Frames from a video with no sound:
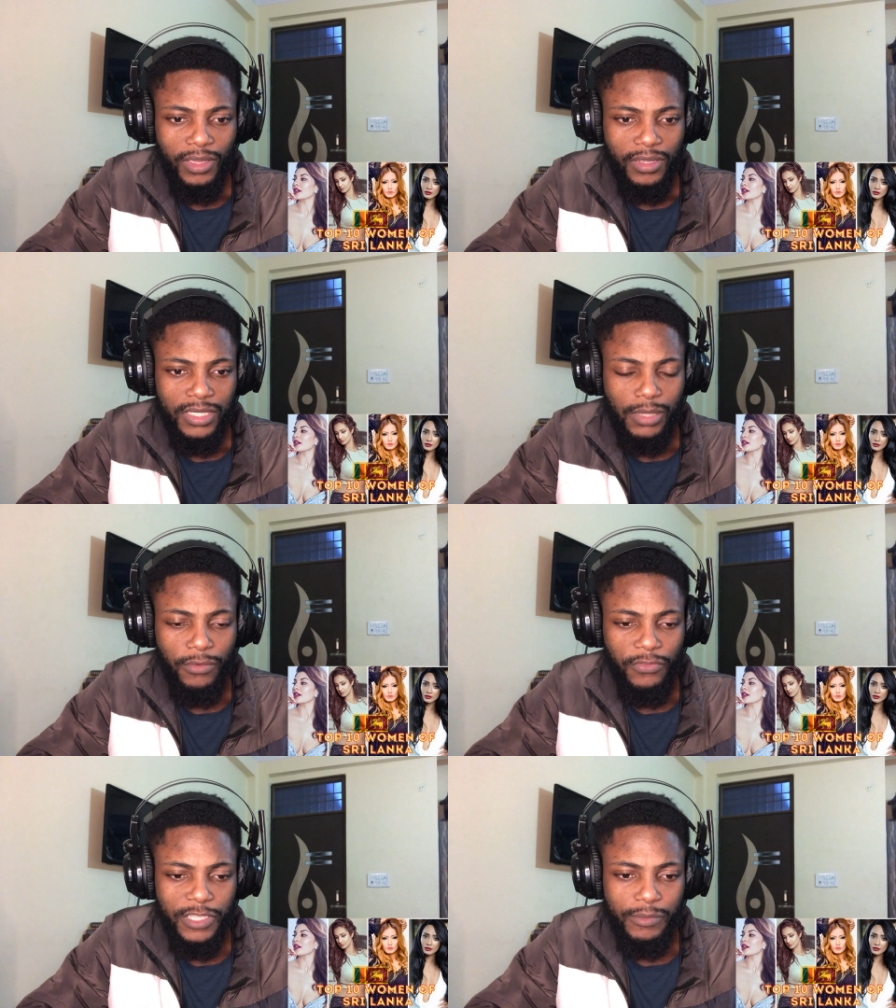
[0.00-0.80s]
some
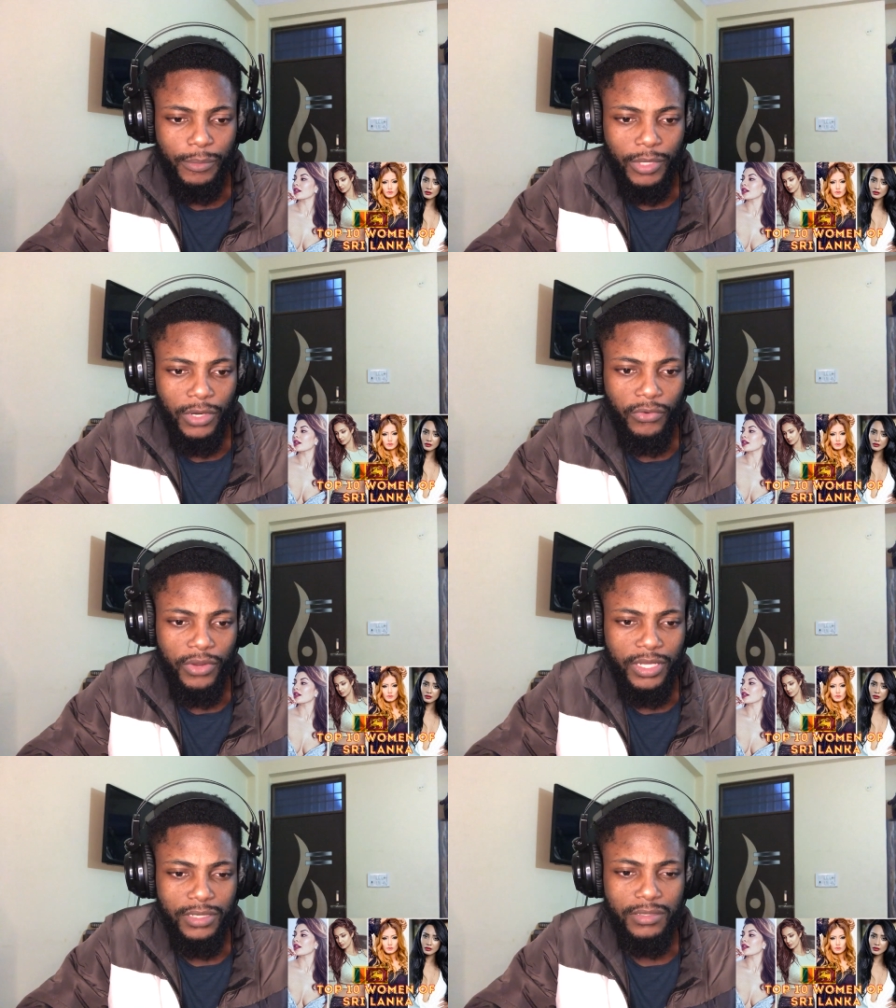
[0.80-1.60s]
of these people
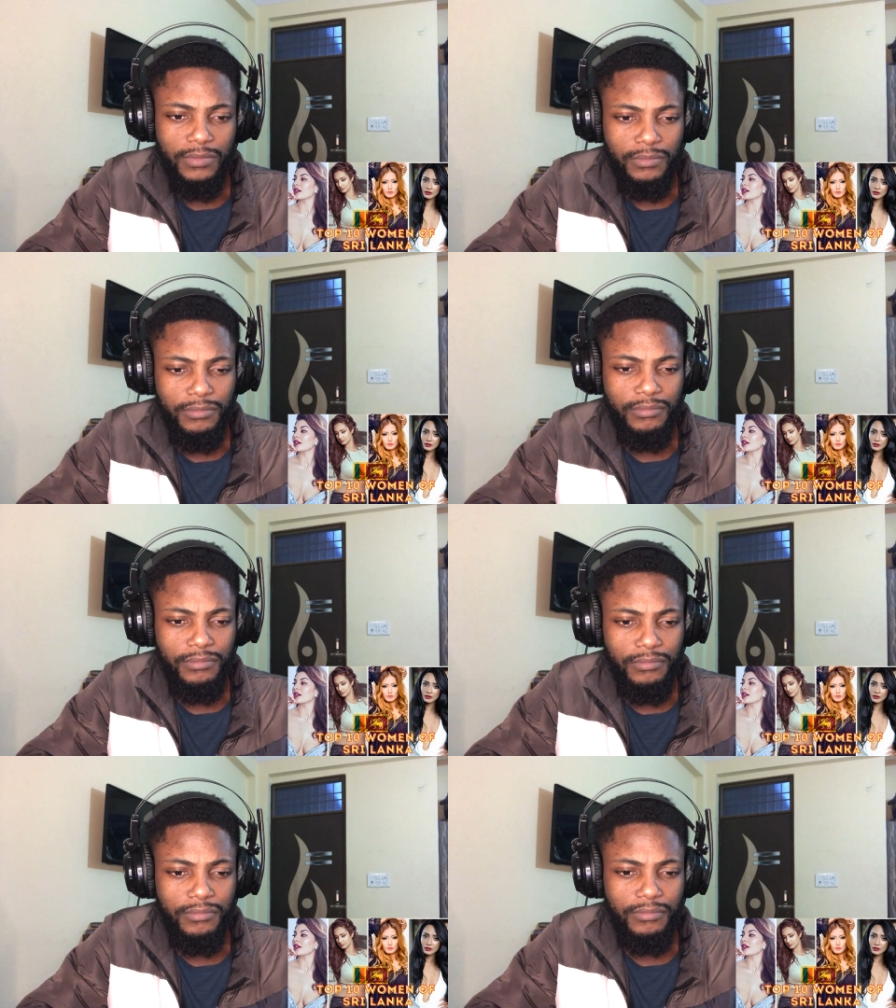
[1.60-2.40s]
agreed
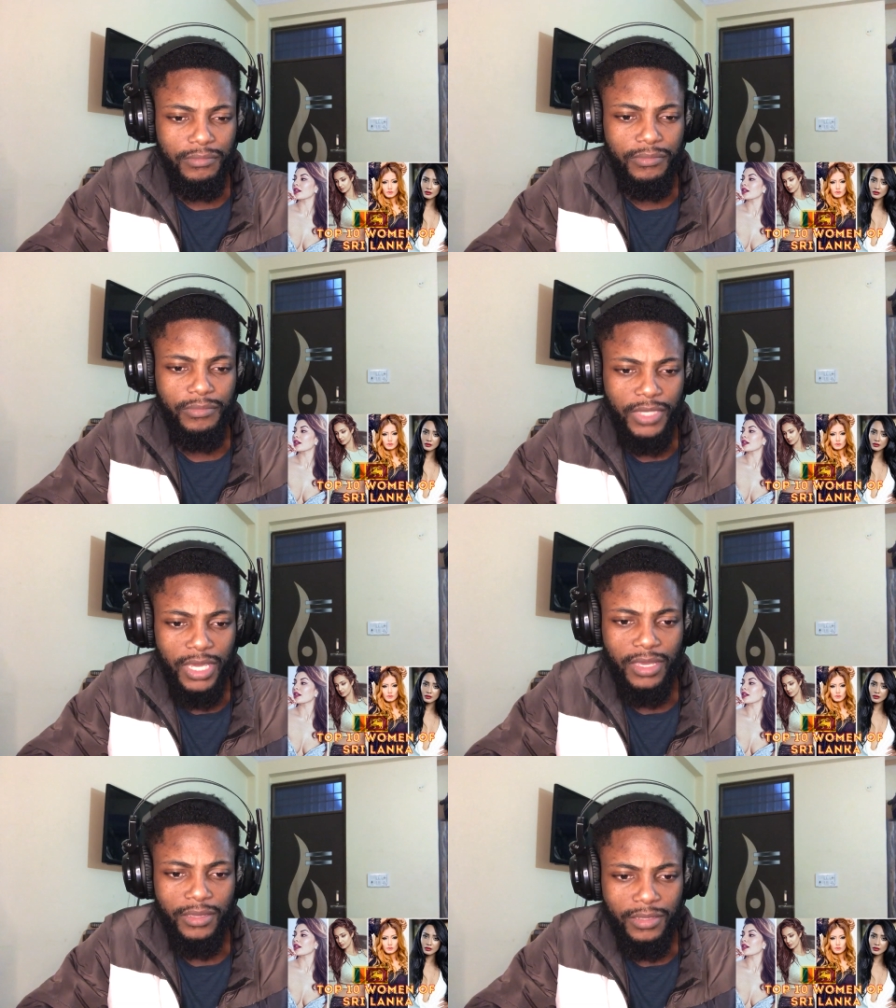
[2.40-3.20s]

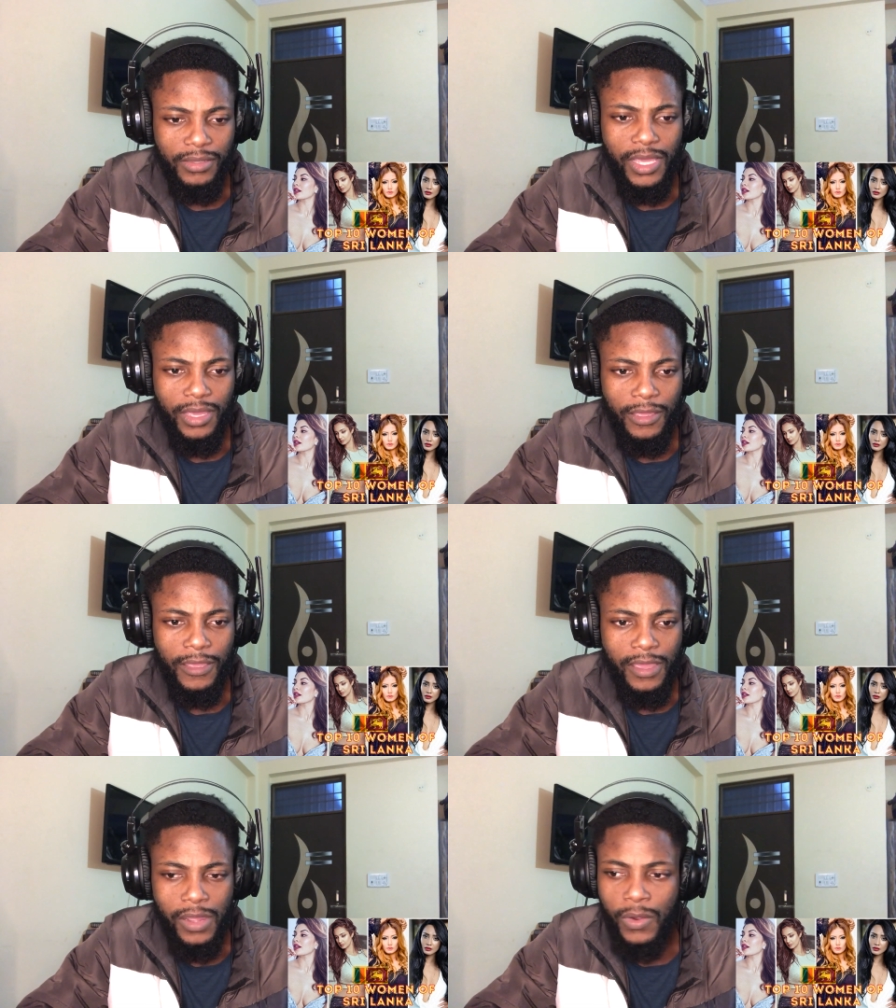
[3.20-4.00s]
yeah yeah
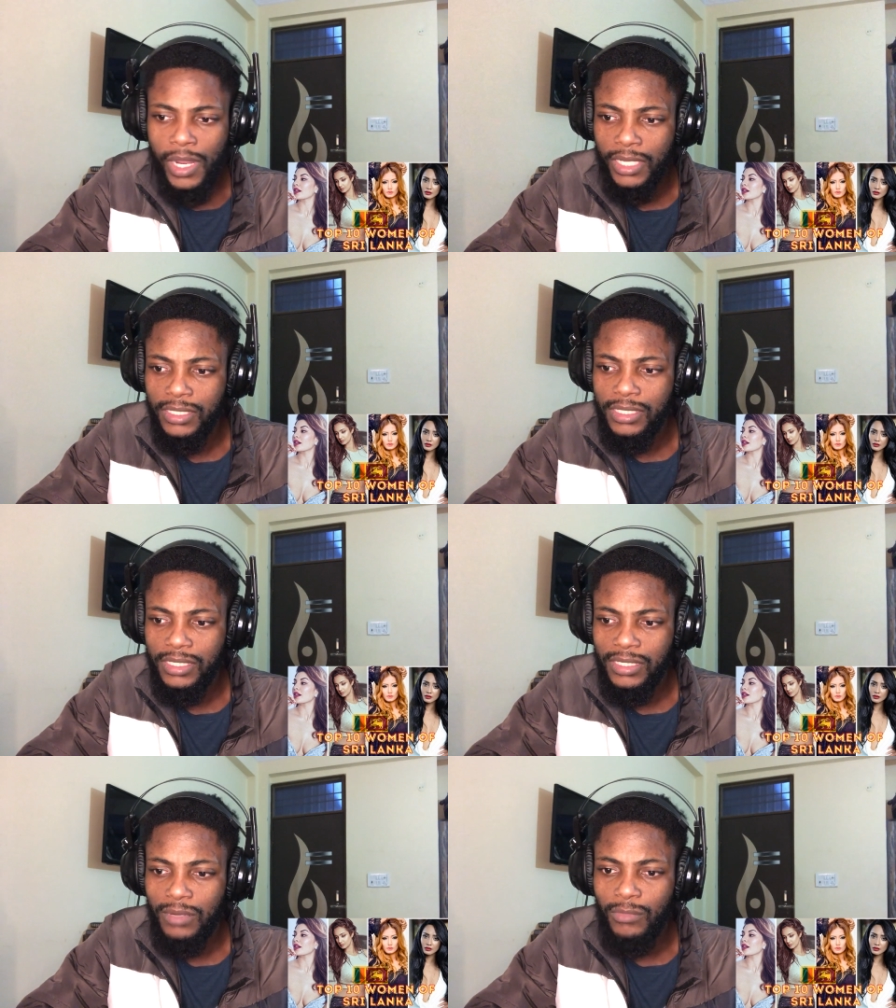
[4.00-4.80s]
yeah or i can see
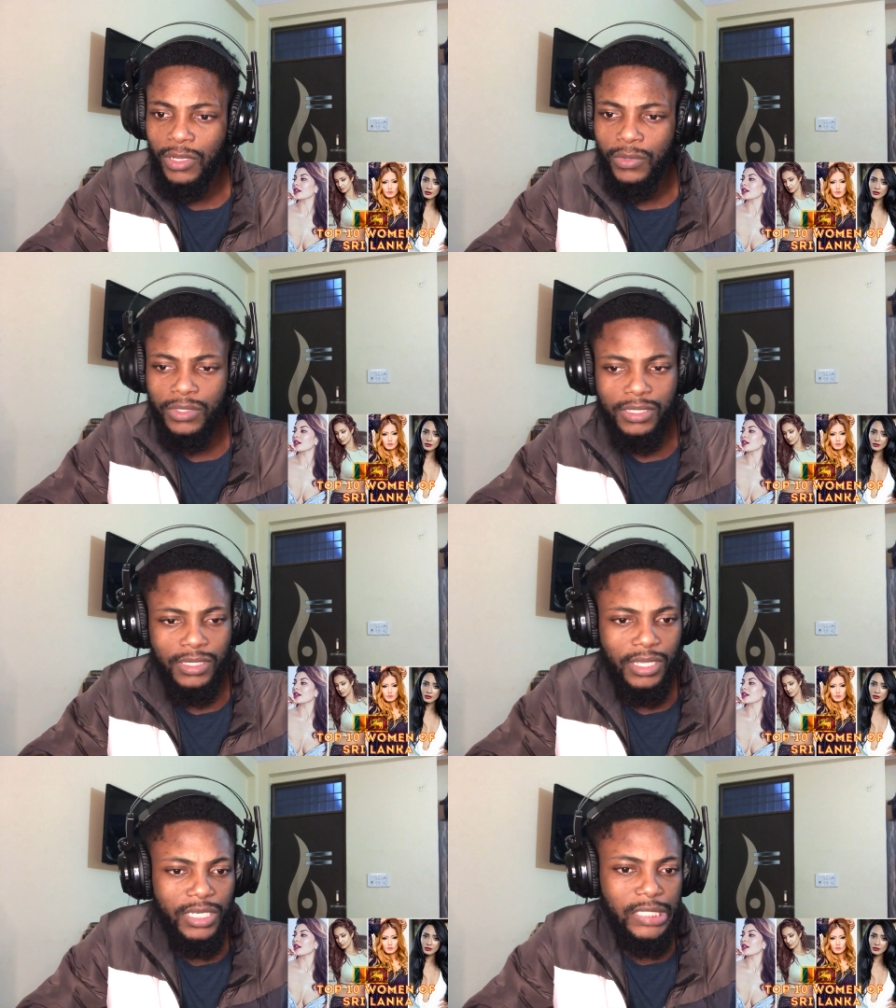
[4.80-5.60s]
someone
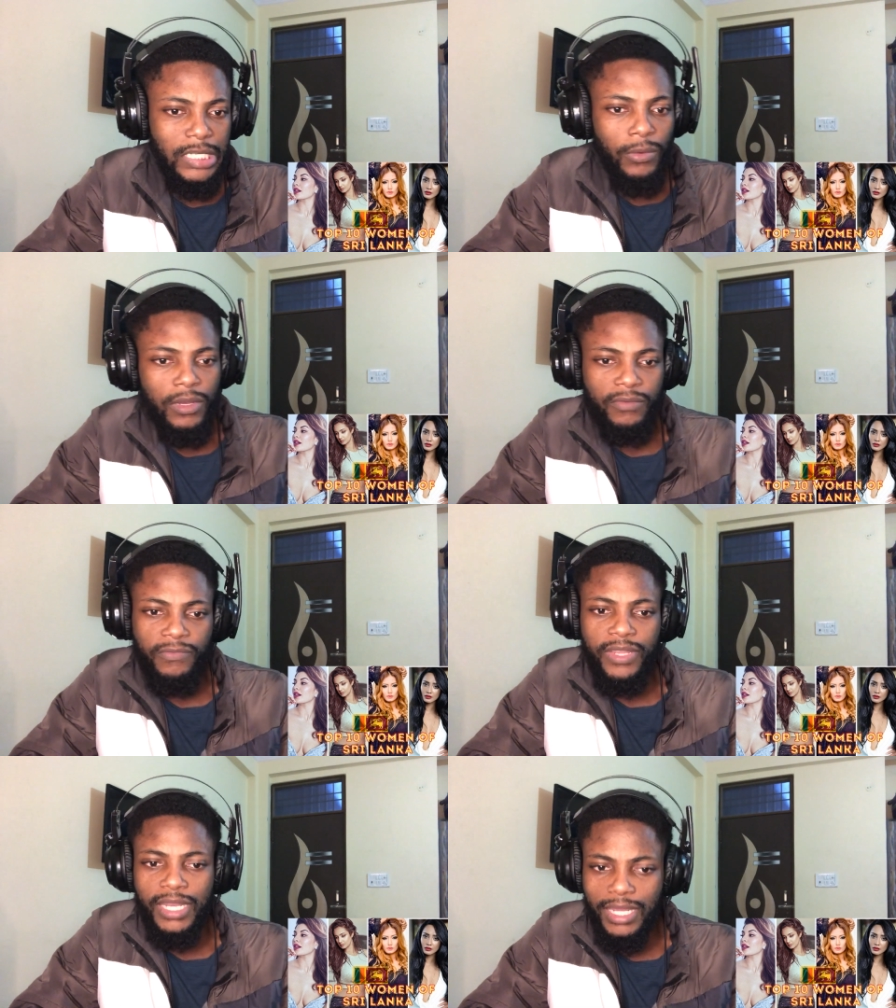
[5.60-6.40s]
said jacqueline
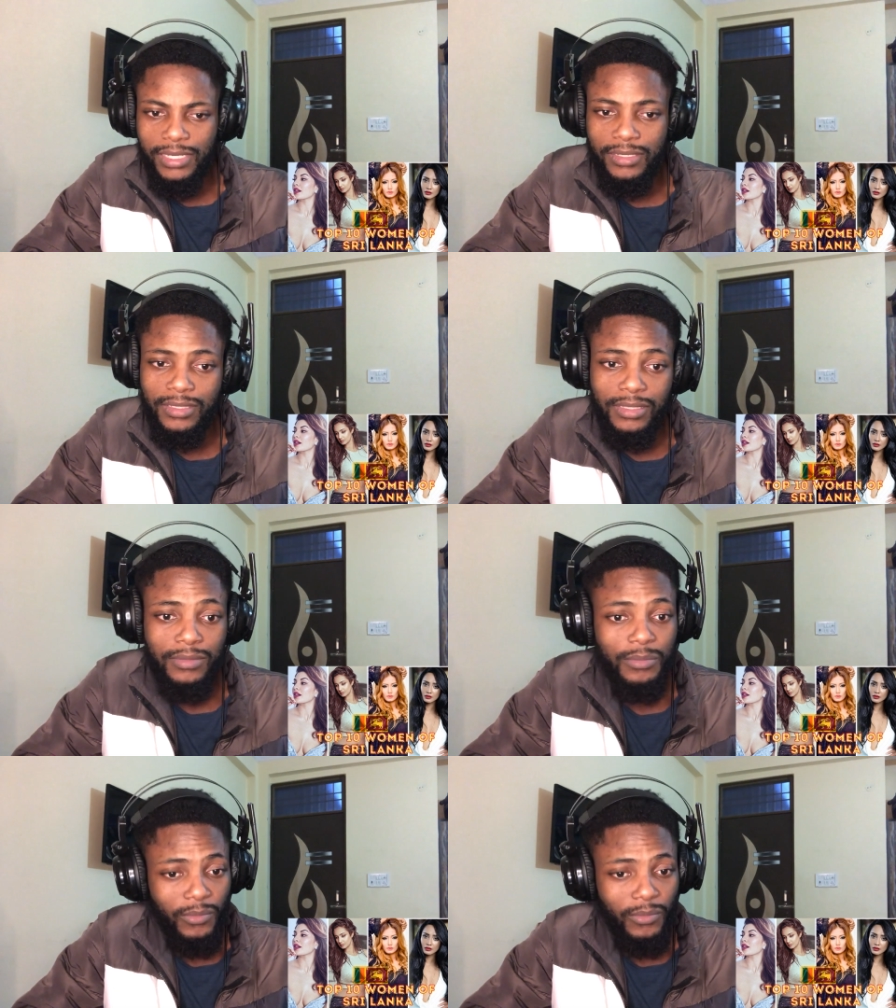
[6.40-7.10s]
fernandez